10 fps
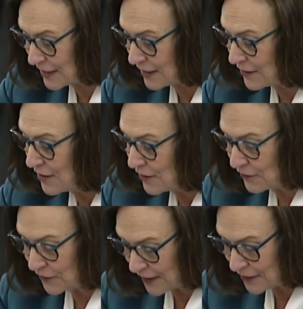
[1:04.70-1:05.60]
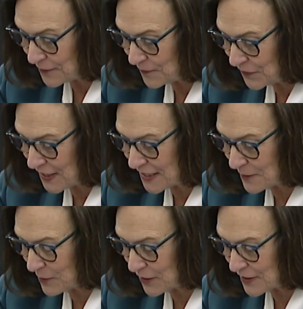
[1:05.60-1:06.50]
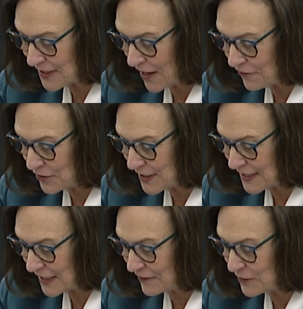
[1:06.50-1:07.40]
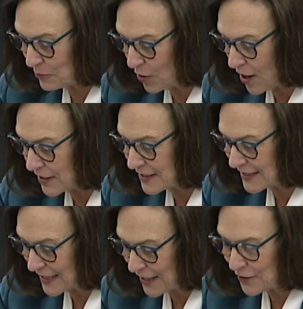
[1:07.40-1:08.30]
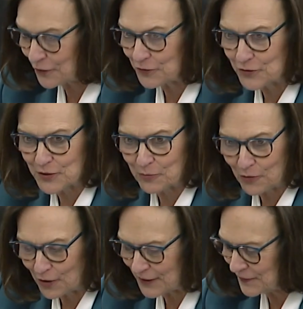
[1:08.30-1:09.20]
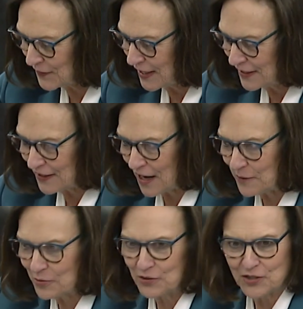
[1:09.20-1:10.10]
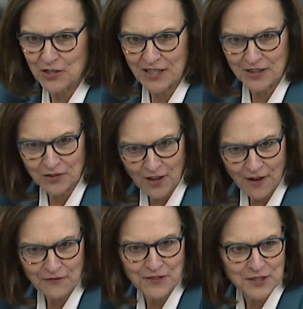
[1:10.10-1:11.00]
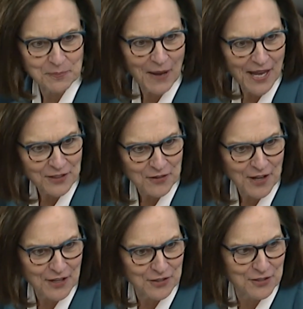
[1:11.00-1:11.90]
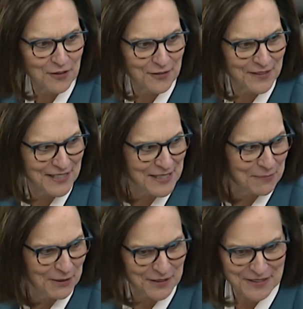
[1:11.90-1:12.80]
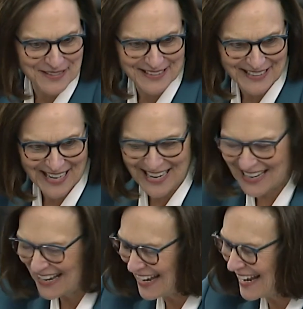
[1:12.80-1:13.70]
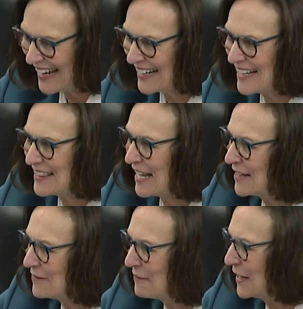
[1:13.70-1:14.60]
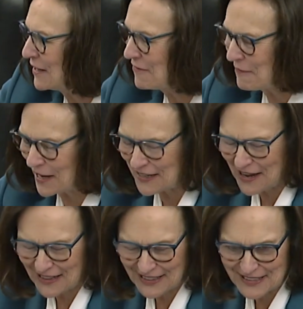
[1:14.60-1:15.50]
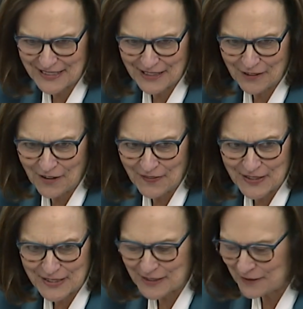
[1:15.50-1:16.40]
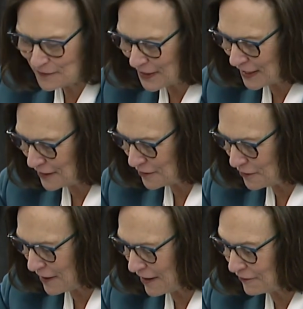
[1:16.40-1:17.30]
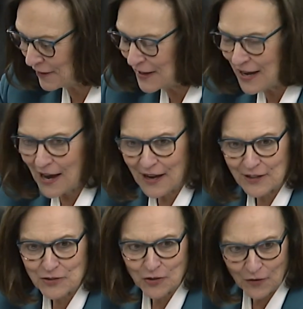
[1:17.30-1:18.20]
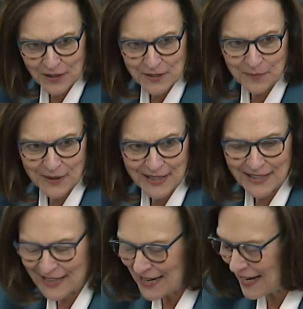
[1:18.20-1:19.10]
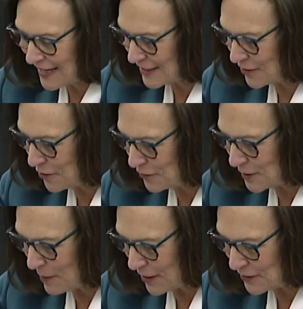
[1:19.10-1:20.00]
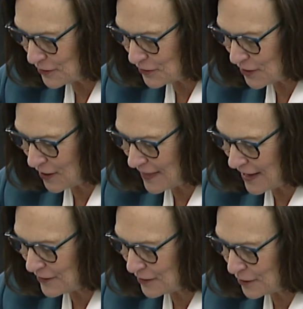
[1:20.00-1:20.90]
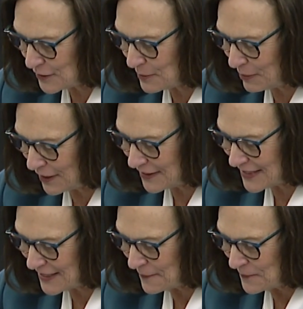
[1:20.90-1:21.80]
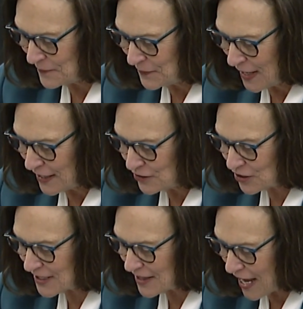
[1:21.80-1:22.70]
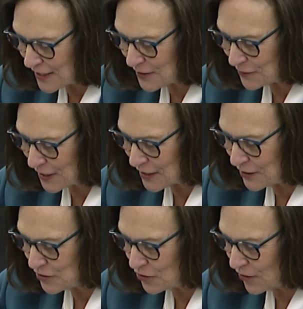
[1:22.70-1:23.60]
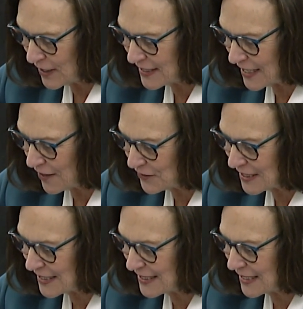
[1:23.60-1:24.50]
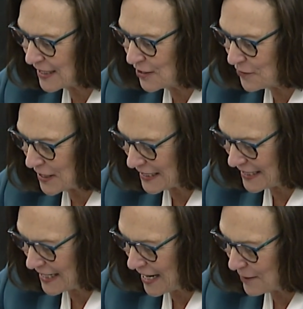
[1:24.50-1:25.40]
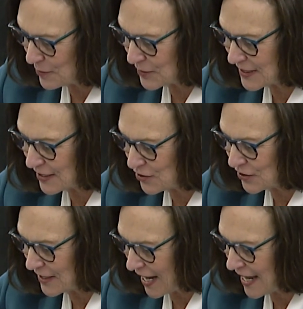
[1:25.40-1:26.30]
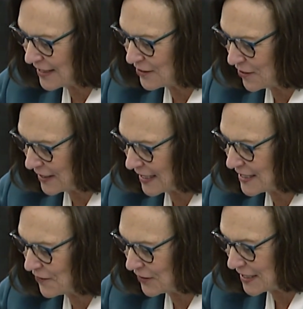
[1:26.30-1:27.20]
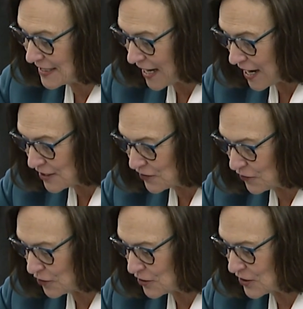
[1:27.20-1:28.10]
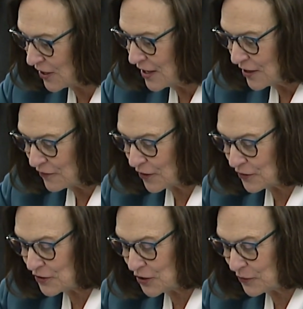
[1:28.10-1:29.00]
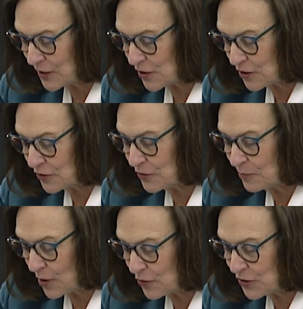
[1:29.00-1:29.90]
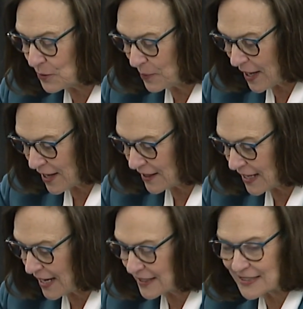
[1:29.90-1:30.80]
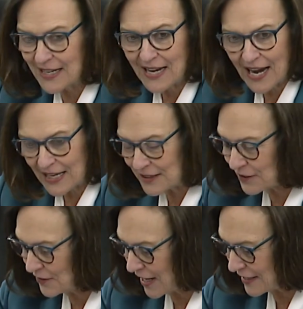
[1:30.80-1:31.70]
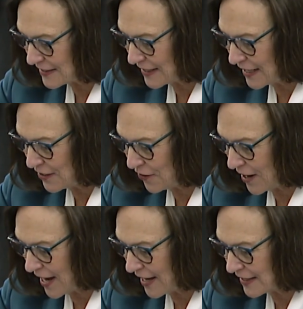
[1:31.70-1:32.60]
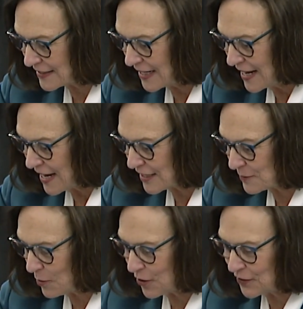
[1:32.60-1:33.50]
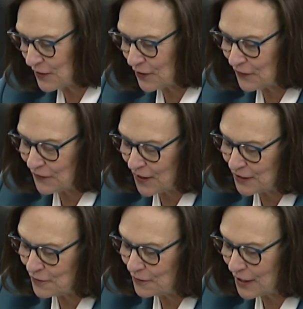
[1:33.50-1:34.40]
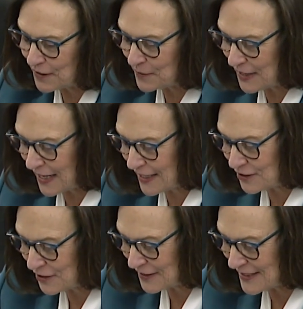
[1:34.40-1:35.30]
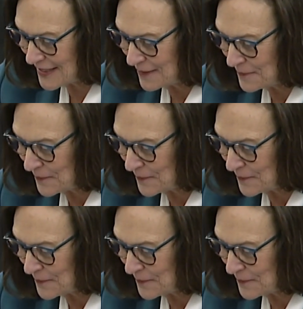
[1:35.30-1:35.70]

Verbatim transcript: in the field. These bills have received broad stakeholder support. I appreciate the love this panel has shown these bills today, and I thank many of my colleagues here on this committee who have uh, joined me as co sponsors on that, those bills. Just last week, the joint FCC USDA Precision Ag Connectivity Task Force voted to include both the PAL Act and the Last Acre Act as part of their final recommendations.